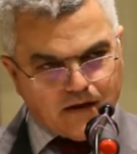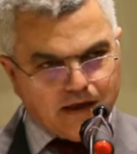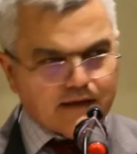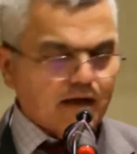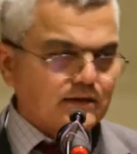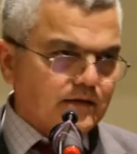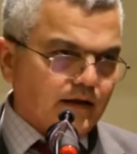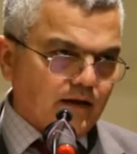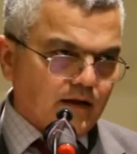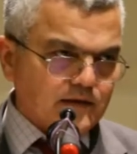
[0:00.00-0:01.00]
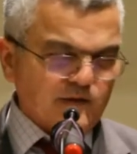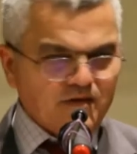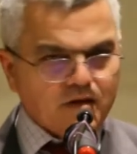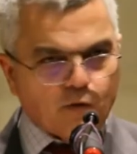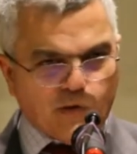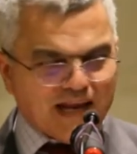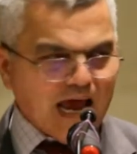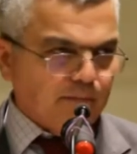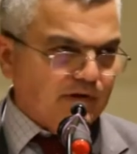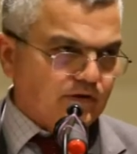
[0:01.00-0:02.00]
It doesn't tell us what
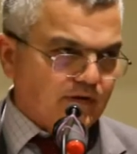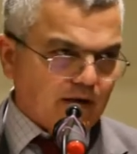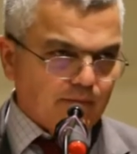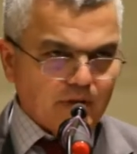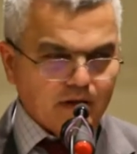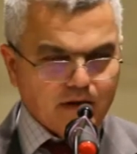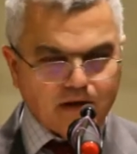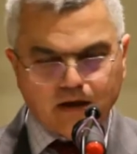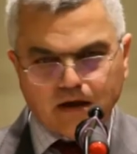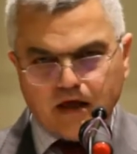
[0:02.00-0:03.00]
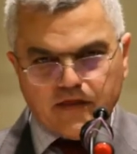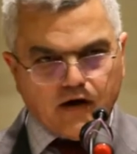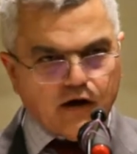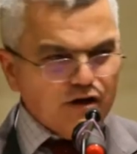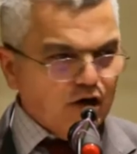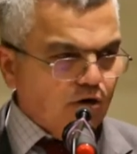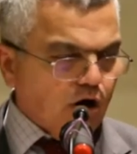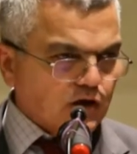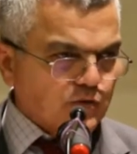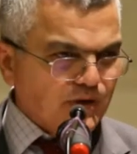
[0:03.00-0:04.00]
happened to them. There are no
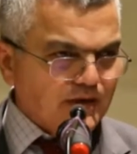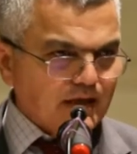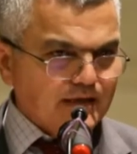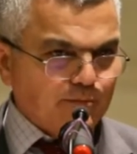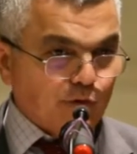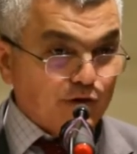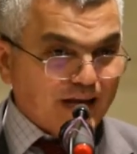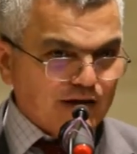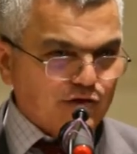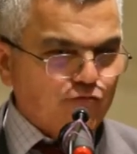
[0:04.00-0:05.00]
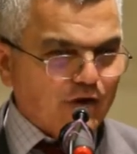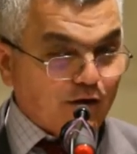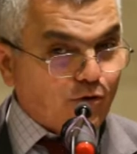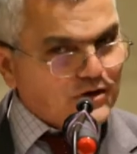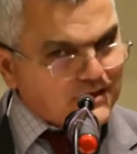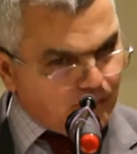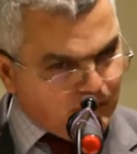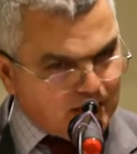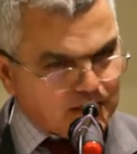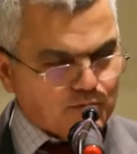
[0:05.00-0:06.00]
Ottoman deportation records,
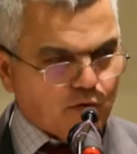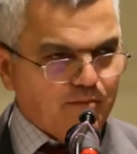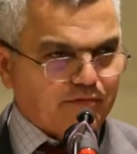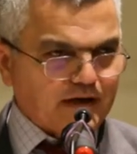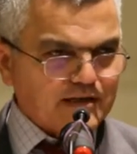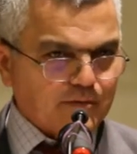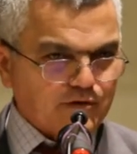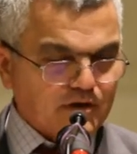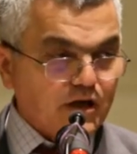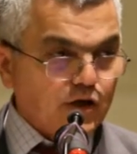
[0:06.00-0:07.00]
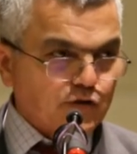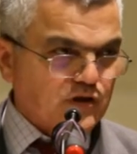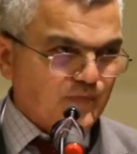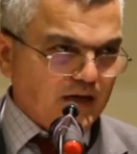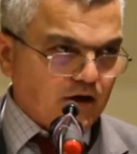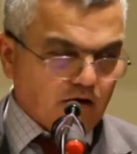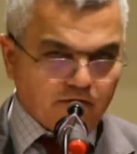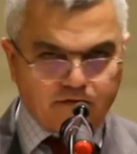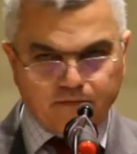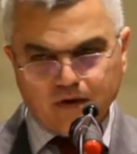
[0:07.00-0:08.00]
with a small exception, to speak of.
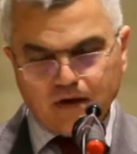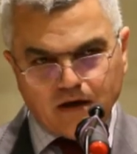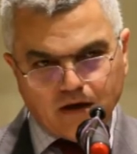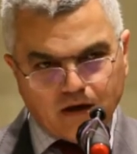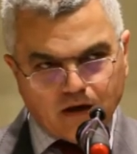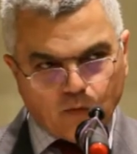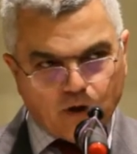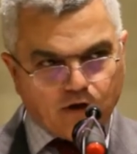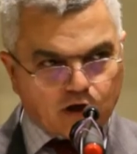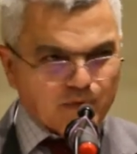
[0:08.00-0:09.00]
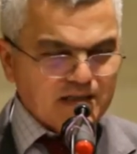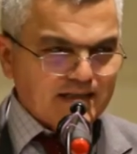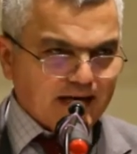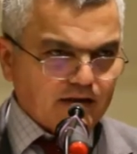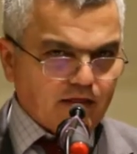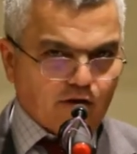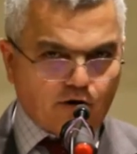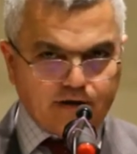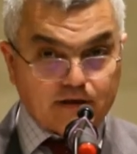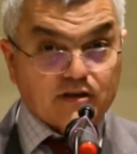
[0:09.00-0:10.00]
When Ottoman state
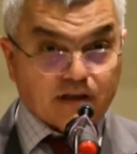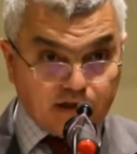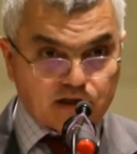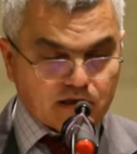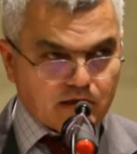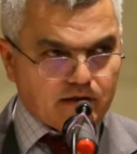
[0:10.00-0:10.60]
authority, the Turkish